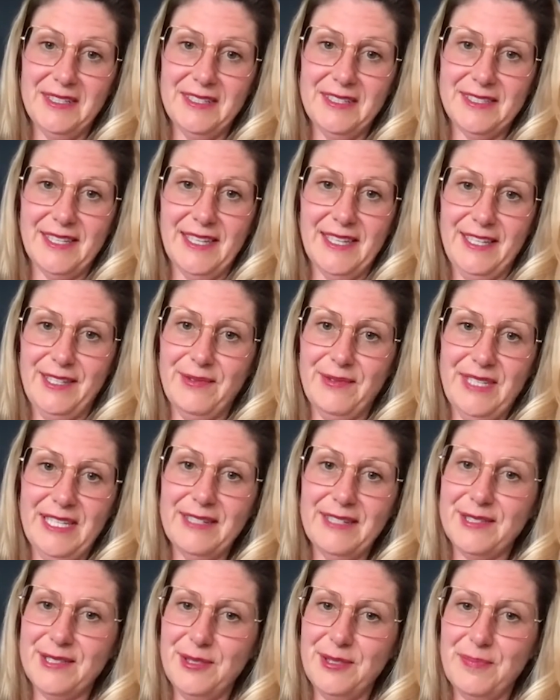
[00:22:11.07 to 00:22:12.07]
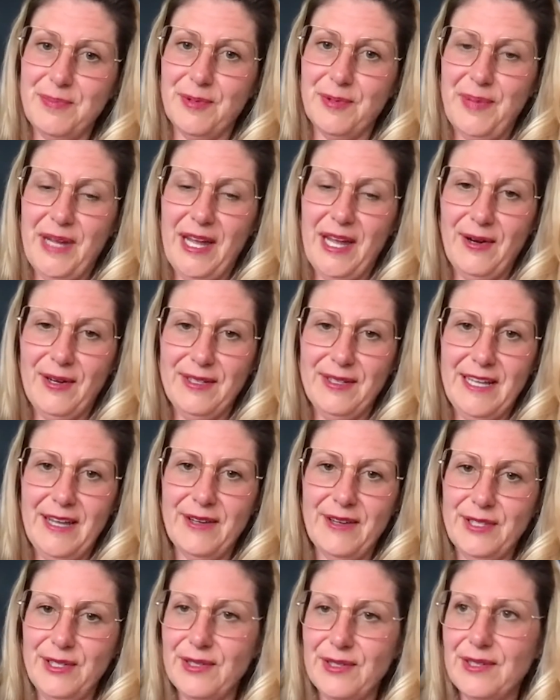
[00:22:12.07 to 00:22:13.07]
It's like you get a superpower. Now
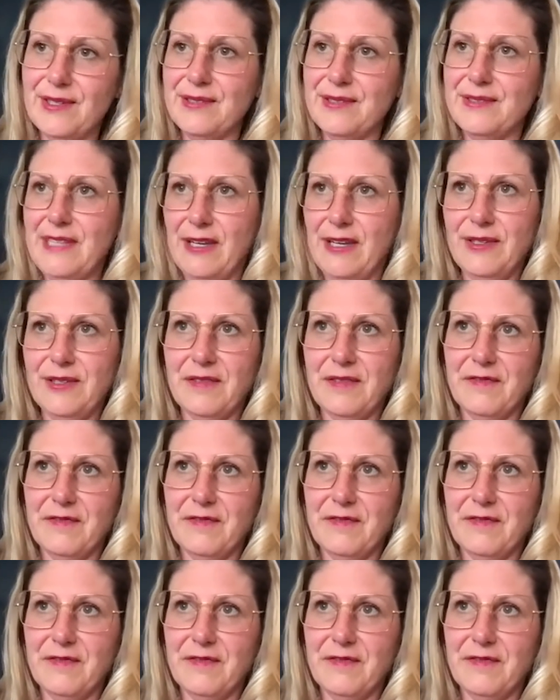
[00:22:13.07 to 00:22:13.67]
you